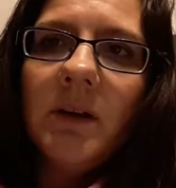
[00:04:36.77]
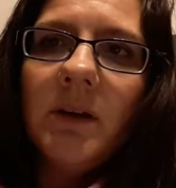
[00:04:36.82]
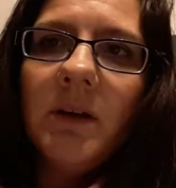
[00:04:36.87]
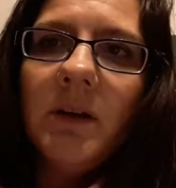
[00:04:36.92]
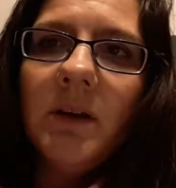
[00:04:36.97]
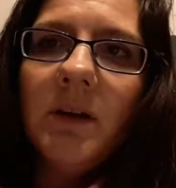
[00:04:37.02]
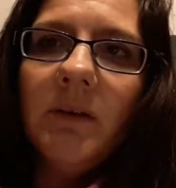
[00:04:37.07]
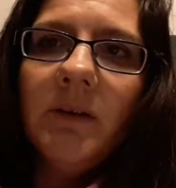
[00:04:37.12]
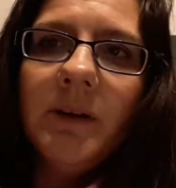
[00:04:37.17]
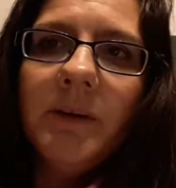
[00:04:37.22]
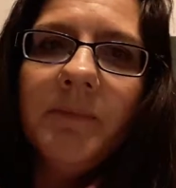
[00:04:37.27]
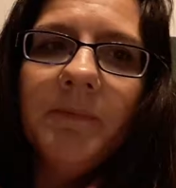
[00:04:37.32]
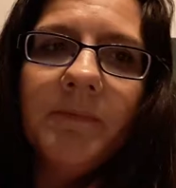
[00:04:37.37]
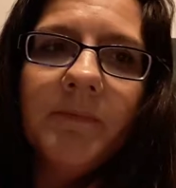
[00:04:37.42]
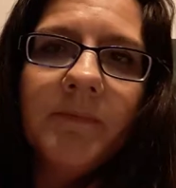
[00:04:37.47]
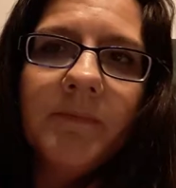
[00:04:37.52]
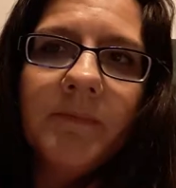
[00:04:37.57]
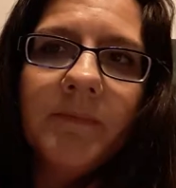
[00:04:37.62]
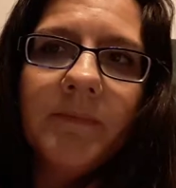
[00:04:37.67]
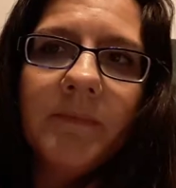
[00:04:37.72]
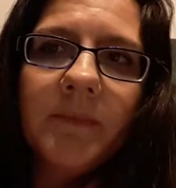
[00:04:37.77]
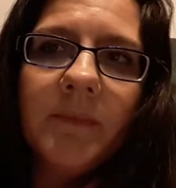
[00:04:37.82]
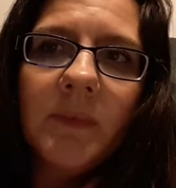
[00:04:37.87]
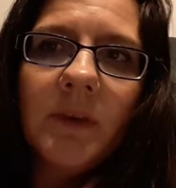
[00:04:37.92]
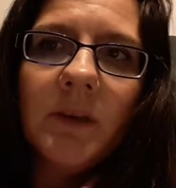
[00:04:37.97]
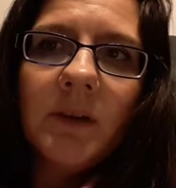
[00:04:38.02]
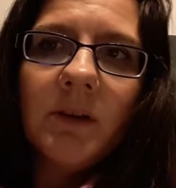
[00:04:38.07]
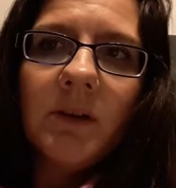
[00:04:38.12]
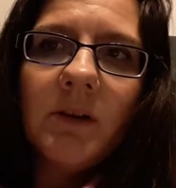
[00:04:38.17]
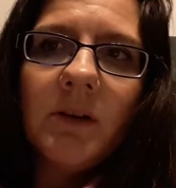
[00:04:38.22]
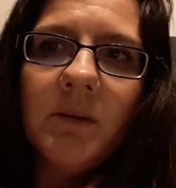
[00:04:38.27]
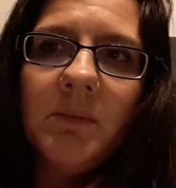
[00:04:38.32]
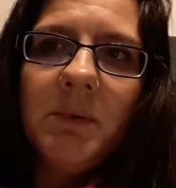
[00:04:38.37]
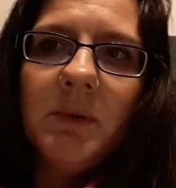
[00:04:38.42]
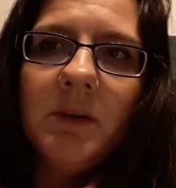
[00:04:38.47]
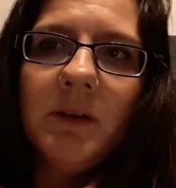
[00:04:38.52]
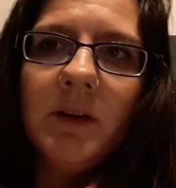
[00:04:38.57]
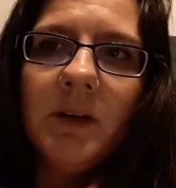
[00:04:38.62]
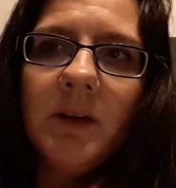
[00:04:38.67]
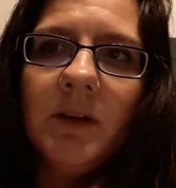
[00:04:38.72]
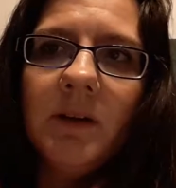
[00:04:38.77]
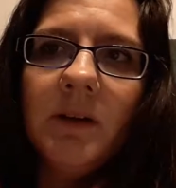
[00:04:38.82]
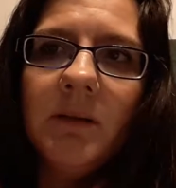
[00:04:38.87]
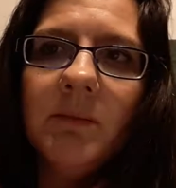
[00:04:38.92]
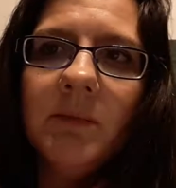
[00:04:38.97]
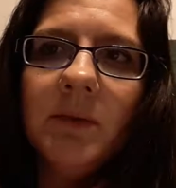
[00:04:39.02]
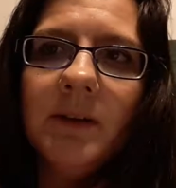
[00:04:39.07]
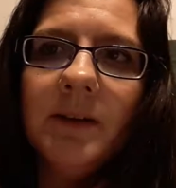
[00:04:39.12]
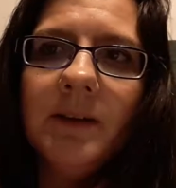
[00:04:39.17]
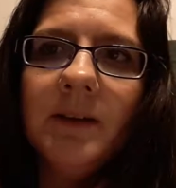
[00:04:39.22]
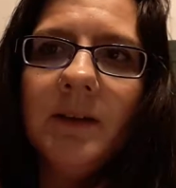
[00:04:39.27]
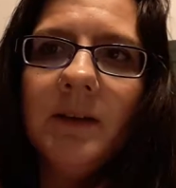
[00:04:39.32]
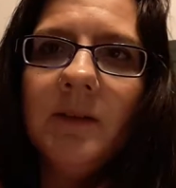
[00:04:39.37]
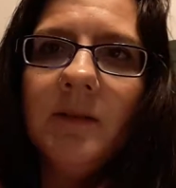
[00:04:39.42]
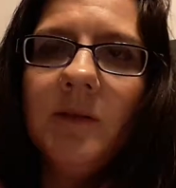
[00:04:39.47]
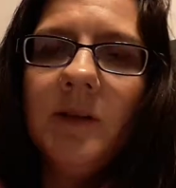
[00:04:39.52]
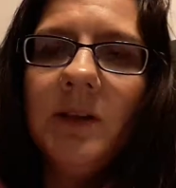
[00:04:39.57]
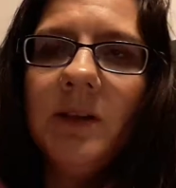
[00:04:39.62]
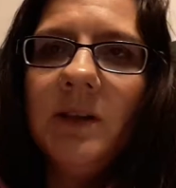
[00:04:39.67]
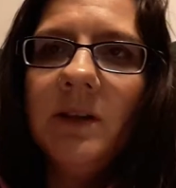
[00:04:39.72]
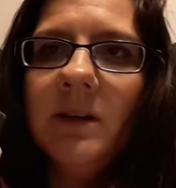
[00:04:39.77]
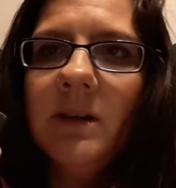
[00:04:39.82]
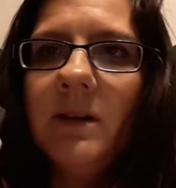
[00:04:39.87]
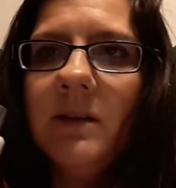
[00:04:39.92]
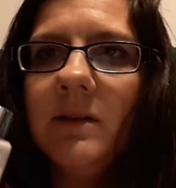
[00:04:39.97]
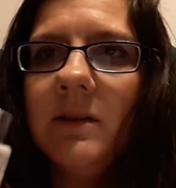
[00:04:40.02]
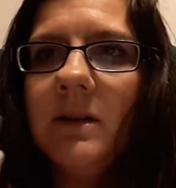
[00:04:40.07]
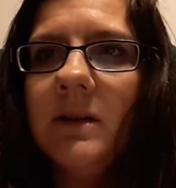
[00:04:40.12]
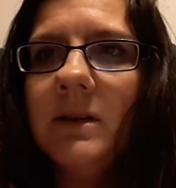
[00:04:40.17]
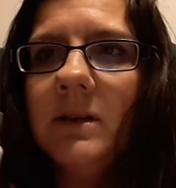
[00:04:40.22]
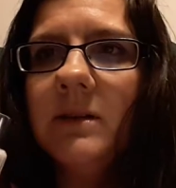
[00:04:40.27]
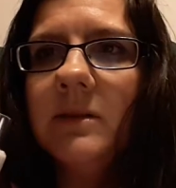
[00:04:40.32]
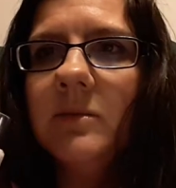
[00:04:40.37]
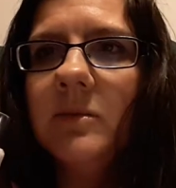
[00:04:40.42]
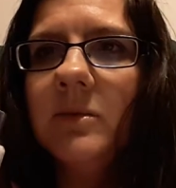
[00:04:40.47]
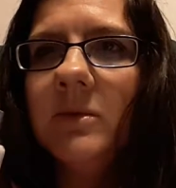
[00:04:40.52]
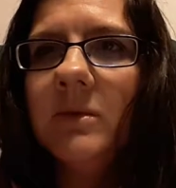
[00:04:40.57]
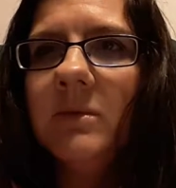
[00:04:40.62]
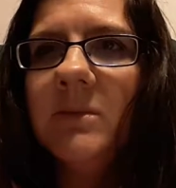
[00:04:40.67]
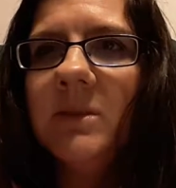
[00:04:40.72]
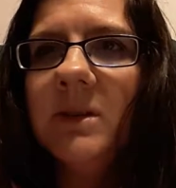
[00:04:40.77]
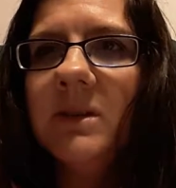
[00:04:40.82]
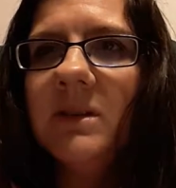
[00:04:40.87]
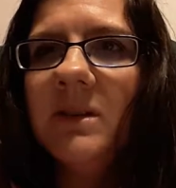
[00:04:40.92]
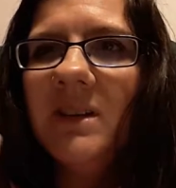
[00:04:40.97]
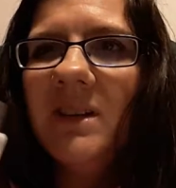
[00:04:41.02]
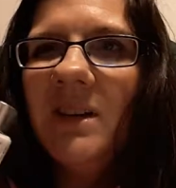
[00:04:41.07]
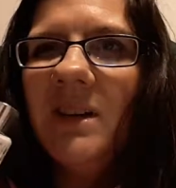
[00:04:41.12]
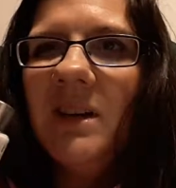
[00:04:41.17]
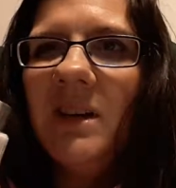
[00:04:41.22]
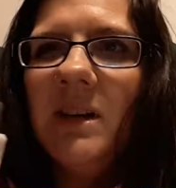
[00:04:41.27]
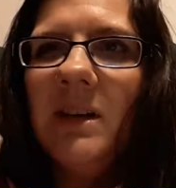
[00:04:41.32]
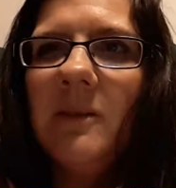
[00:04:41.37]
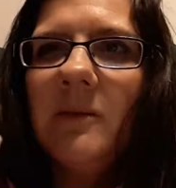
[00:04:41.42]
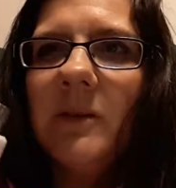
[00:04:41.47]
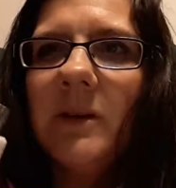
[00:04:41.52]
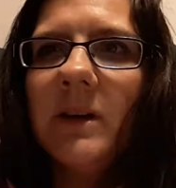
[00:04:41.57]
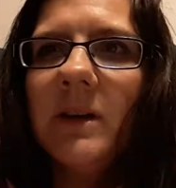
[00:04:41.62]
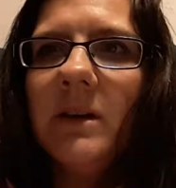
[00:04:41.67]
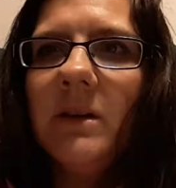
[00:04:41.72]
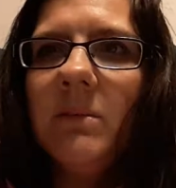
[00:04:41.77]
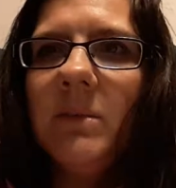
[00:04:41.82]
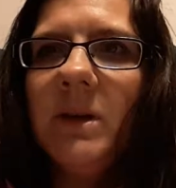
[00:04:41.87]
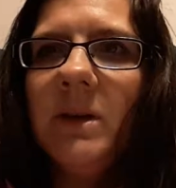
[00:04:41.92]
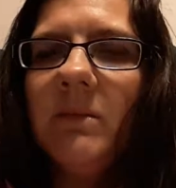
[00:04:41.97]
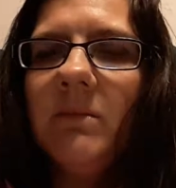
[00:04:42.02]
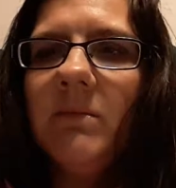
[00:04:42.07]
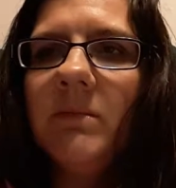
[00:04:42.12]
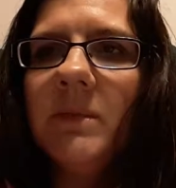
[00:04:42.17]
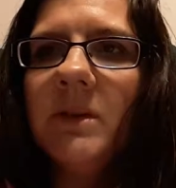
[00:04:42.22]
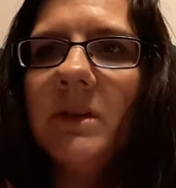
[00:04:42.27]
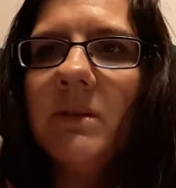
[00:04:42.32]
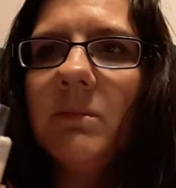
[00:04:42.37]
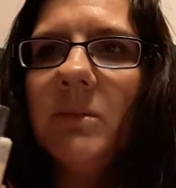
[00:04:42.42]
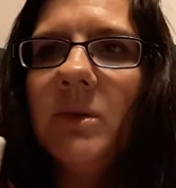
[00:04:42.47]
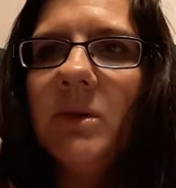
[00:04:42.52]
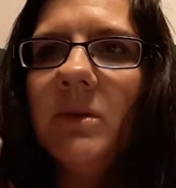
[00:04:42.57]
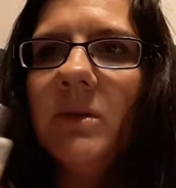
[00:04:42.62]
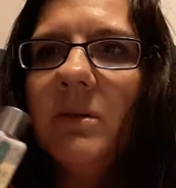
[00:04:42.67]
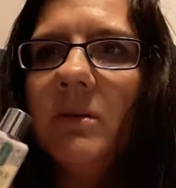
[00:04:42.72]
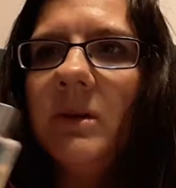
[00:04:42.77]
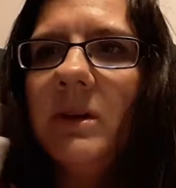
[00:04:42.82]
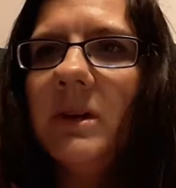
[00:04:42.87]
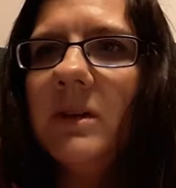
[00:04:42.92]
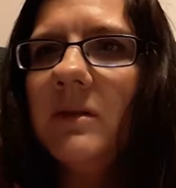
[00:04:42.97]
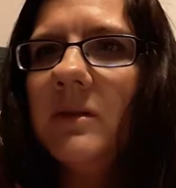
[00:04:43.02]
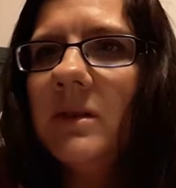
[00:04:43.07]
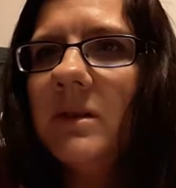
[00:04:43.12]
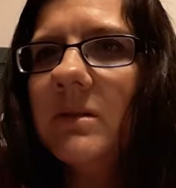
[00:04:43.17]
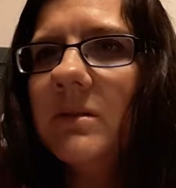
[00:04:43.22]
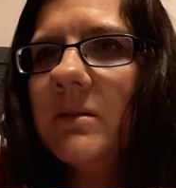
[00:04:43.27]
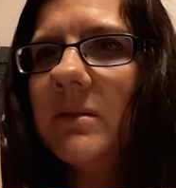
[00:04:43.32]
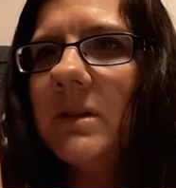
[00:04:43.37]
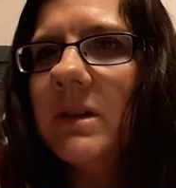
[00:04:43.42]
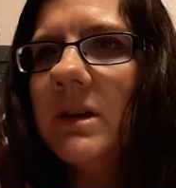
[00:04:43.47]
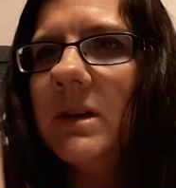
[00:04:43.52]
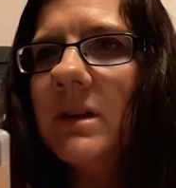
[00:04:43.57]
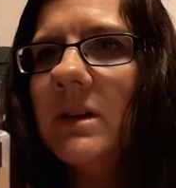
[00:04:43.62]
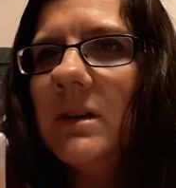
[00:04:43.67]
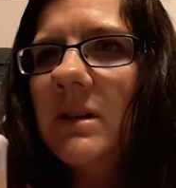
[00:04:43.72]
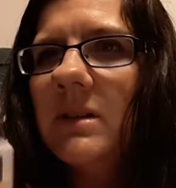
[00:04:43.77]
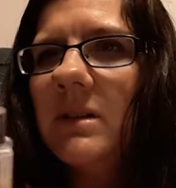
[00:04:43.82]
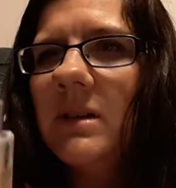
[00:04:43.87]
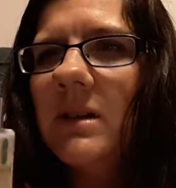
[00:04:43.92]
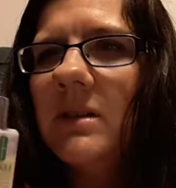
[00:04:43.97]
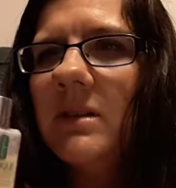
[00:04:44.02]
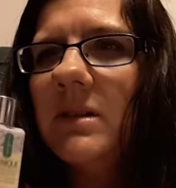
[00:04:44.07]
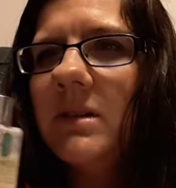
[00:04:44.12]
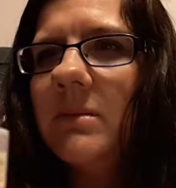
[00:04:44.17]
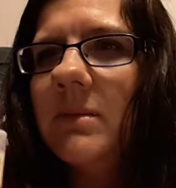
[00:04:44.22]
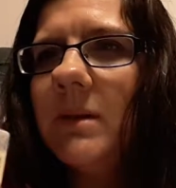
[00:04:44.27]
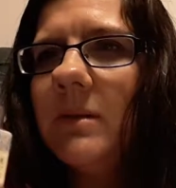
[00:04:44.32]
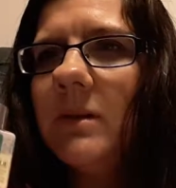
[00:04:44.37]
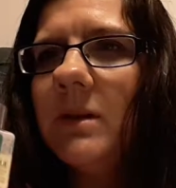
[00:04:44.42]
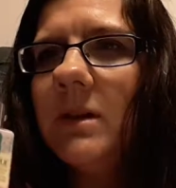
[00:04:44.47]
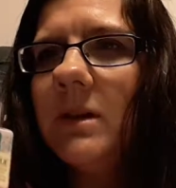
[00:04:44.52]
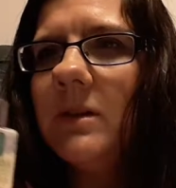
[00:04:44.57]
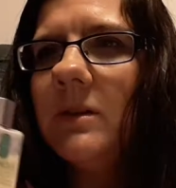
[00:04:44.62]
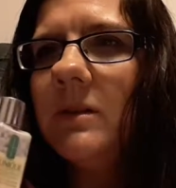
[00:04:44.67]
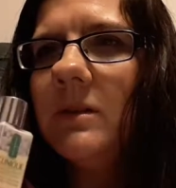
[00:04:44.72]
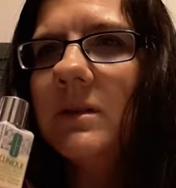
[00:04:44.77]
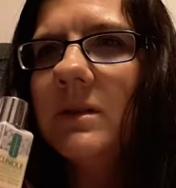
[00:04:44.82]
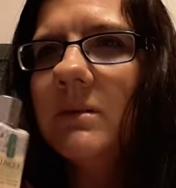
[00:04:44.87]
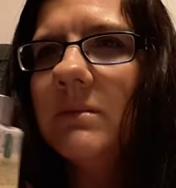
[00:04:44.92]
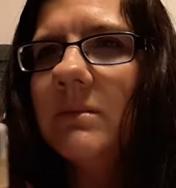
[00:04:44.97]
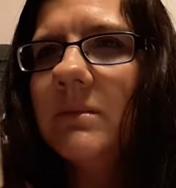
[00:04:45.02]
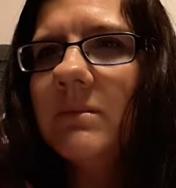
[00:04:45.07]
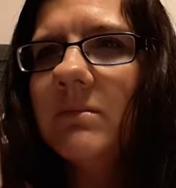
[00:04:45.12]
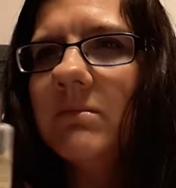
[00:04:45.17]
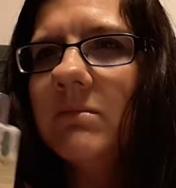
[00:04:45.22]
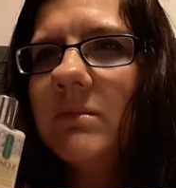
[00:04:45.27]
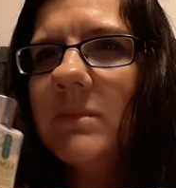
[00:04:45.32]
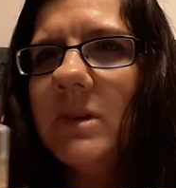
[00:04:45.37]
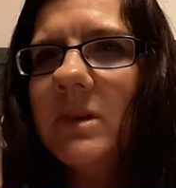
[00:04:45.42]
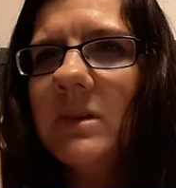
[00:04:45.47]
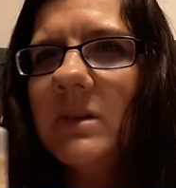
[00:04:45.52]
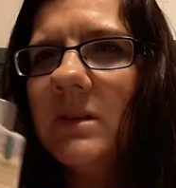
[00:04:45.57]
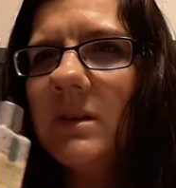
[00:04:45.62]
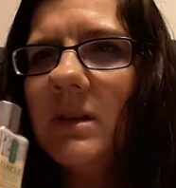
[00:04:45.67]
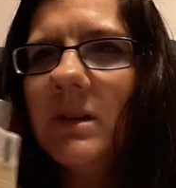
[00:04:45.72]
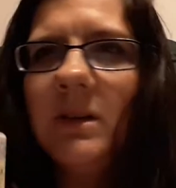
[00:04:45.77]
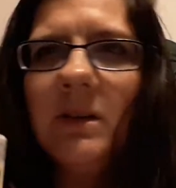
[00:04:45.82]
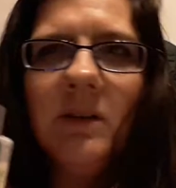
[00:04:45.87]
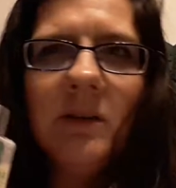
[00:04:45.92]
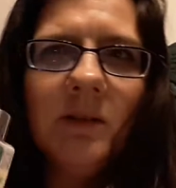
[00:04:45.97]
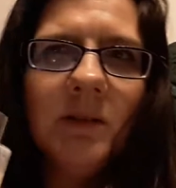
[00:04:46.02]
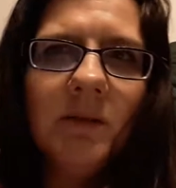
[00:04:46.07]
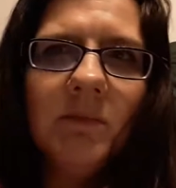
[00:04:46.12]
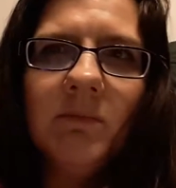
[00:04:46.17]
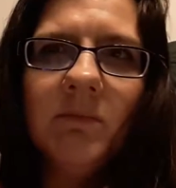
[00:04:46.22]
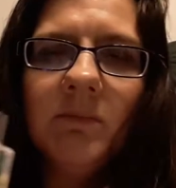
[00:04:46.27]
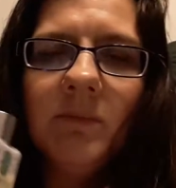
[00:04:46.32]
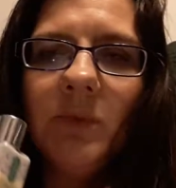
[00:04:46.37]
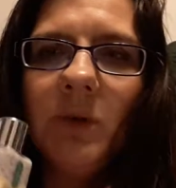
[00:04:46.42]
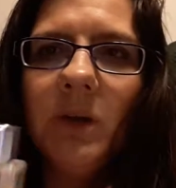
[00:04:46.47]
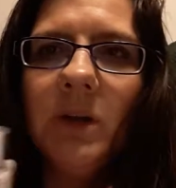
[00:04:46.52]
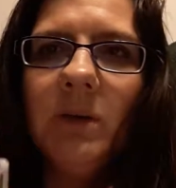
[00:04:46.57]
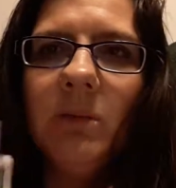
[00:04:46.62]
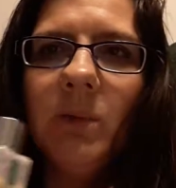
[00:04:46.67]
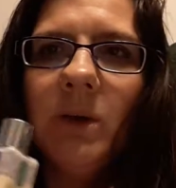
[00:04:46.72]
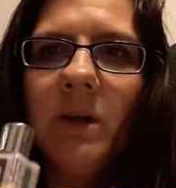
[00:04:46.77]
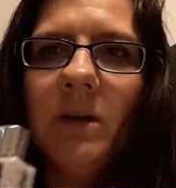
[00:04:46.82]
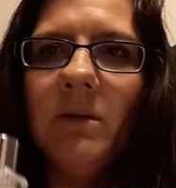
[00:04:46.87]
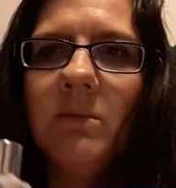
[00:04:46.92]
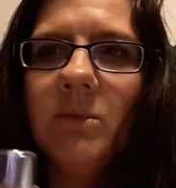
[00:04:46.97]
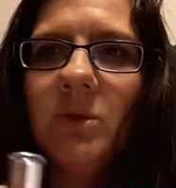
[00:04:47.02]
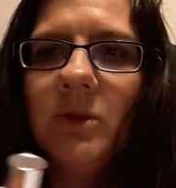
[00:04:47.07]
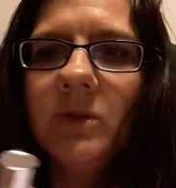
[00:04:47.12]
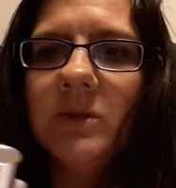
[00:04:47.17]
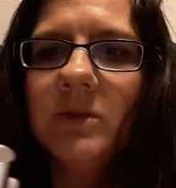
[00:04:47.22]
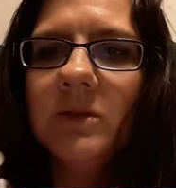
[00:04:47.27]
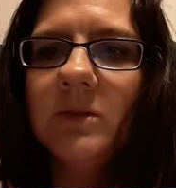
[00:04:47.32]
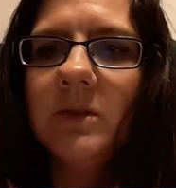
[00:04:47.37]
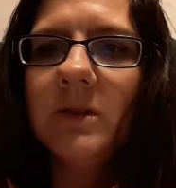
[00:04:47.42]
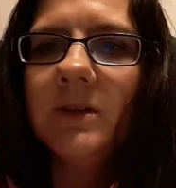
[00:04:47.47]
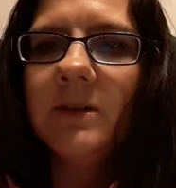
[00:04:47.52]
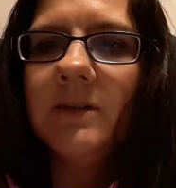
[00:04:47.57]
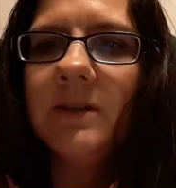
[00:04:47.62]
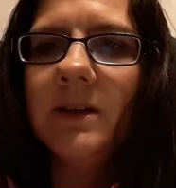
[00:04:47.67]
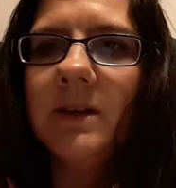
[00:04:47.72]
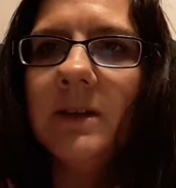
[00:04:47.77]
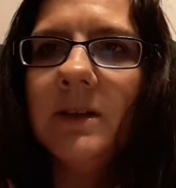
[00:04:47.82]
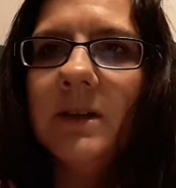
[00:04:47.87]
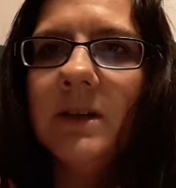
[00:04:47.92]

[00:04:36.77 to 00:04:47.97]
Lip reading: Anyway, hoping to get it done by the end of the year as it gets warmer. If I get a bit sunburn or whatever, tends to be when I use it mostly, because I'm really bad at moisturising.